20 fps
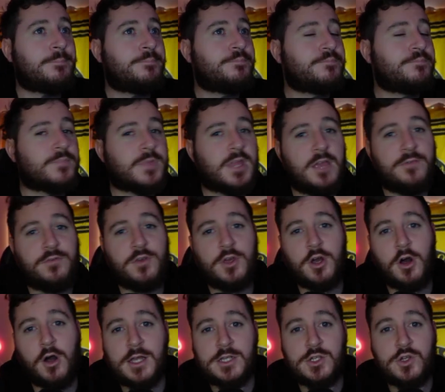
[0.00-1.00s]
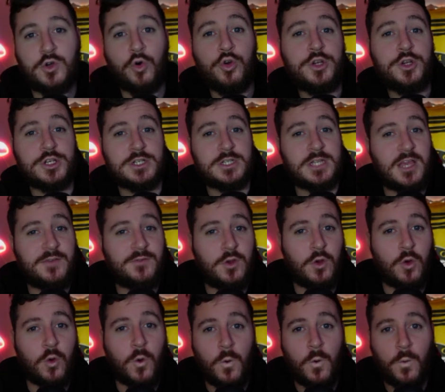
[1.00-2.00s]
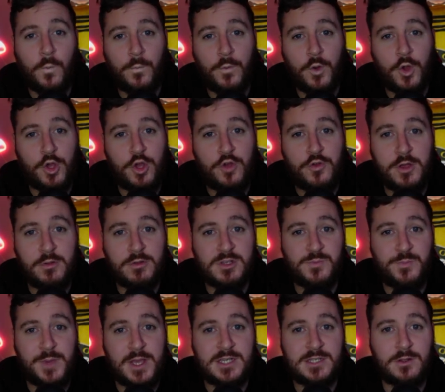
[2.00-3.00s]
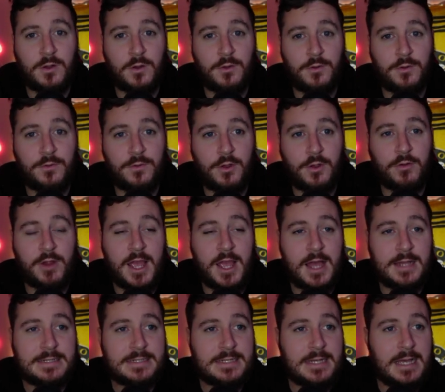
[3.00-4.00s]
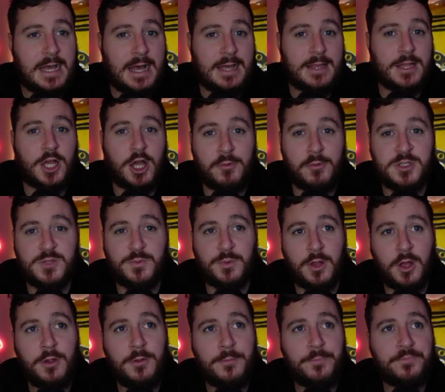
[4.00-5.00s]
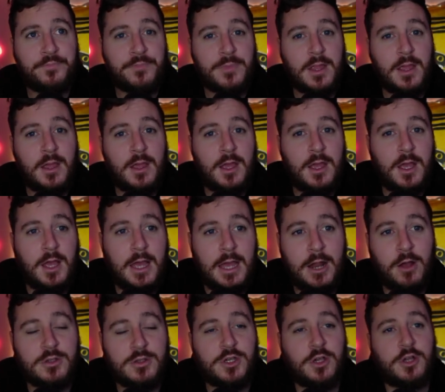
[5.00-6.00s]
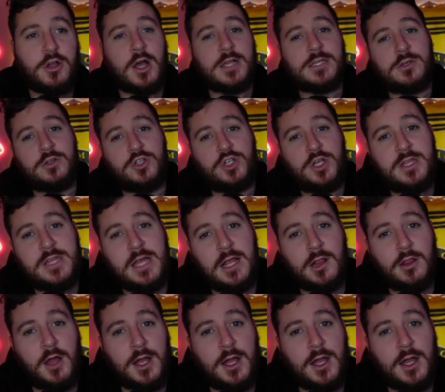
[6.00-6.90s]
If you guys could, just leave who you think was best on the ground in the comments below. And also, guys, could you hit that like and